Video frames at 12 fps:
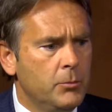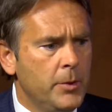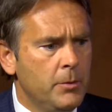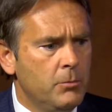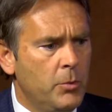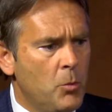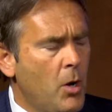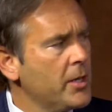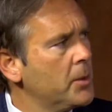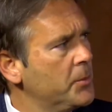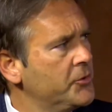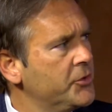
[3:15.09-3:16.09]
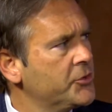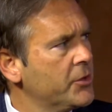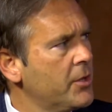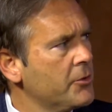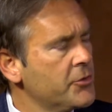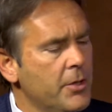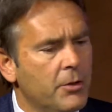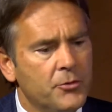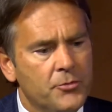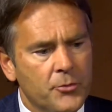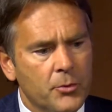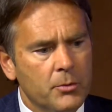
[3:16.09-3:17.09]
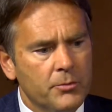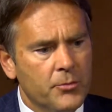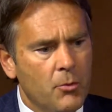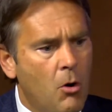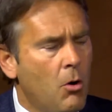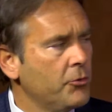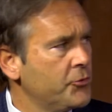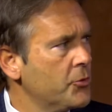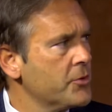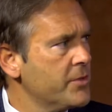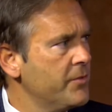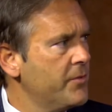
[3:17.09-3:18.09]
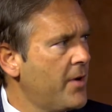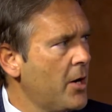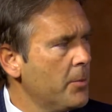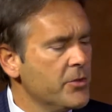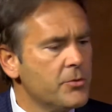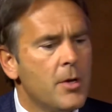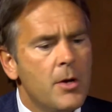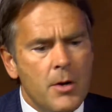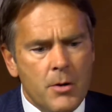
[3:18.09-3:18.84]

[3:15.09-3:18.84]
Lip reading: we wanted to position ourselves for all sorts of environments.